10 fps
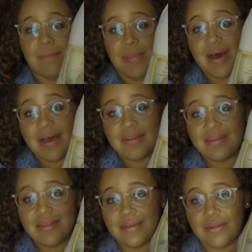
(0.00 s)

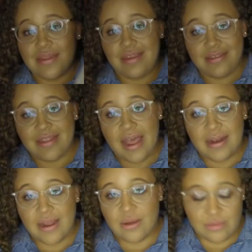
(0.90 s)
but they
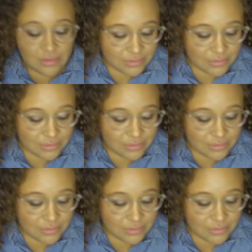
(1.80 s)
stand out.